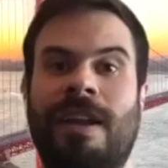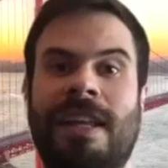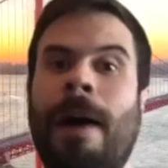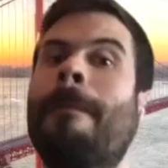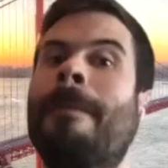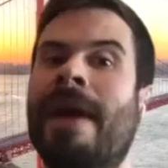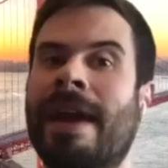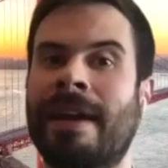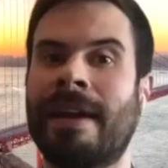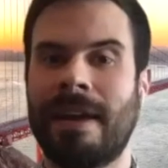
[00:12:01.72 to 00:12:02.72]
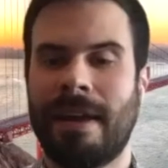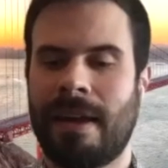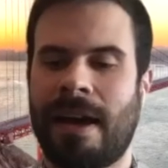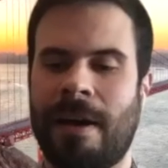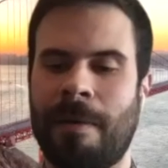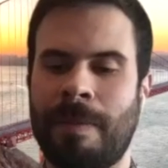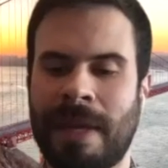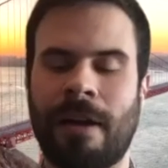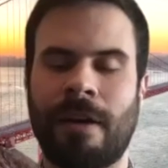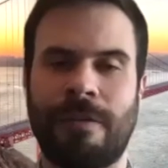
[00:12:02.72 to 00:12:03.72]
you're setting up may be
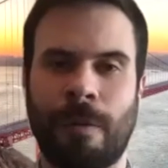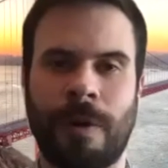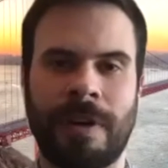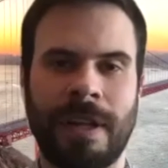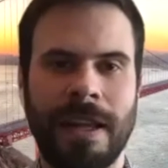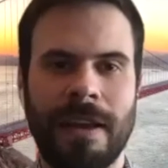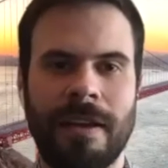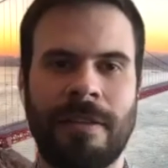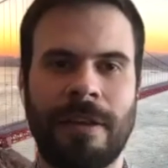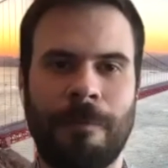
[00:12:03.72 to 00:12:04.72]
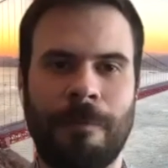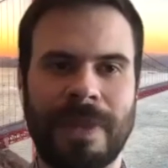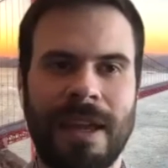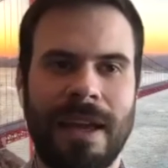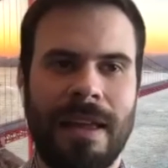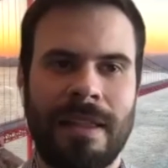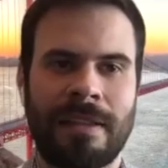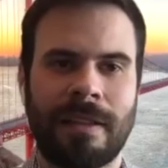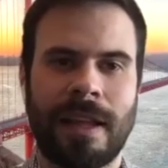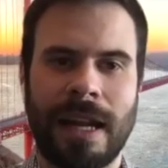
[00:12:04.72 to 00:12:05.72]
carried forward. So
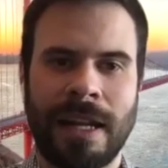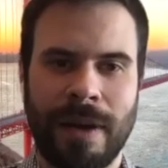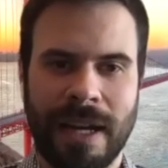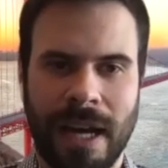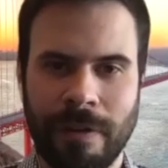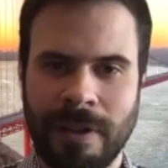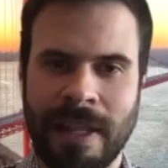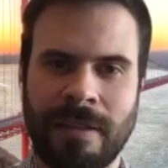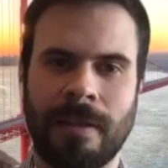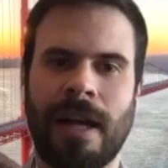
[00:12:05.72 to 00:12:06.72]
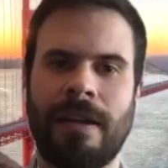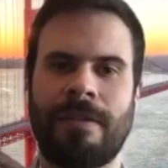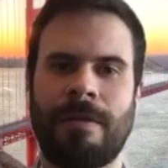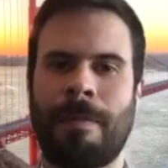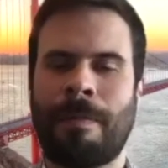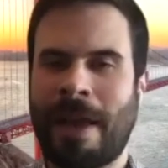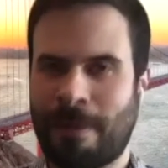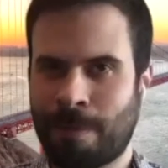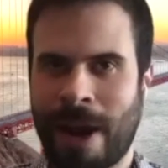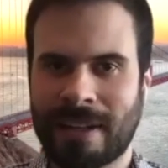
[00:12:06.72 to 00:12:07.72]
that's a lot. I know I covered. That's a lot of some
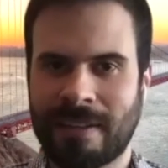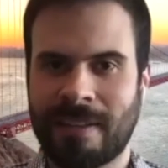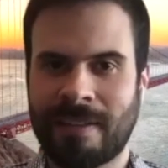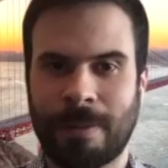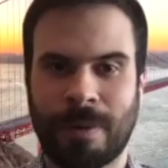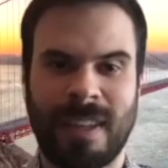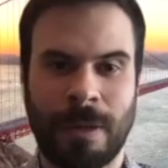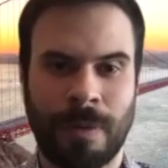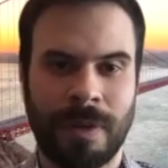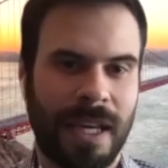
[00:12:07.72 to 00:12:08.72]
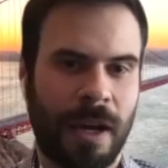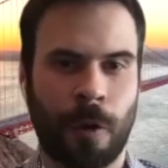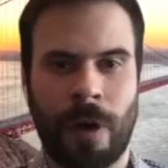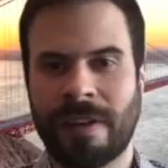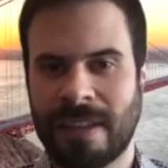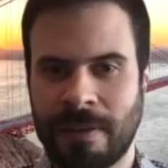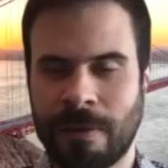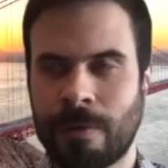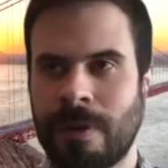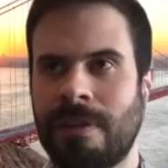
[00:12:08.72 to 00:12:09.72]
best practices that we're seeing really across
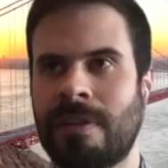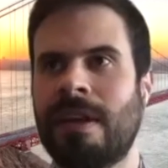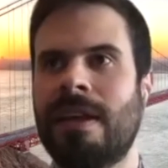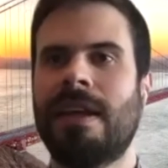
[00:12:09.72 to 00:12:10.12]
industries